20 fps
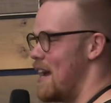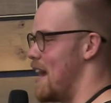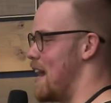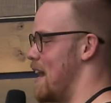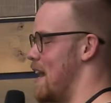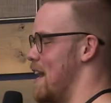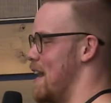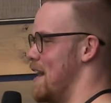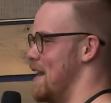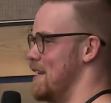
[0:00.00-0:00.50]

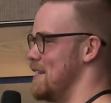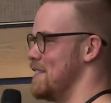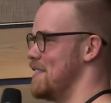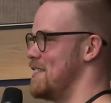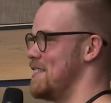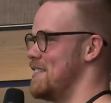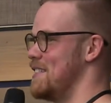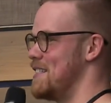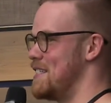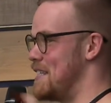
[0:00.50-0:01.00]
and
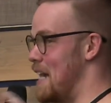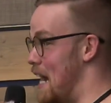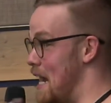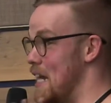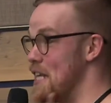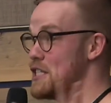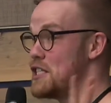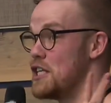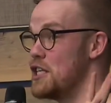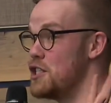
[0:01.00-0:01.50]

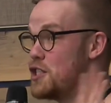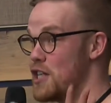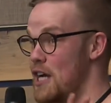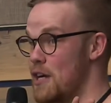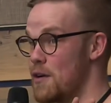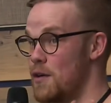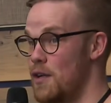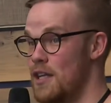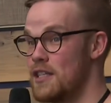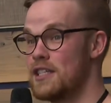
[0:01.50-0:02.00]
science in
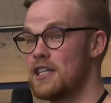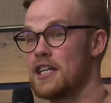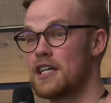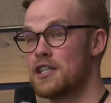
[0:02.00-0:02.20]
general is an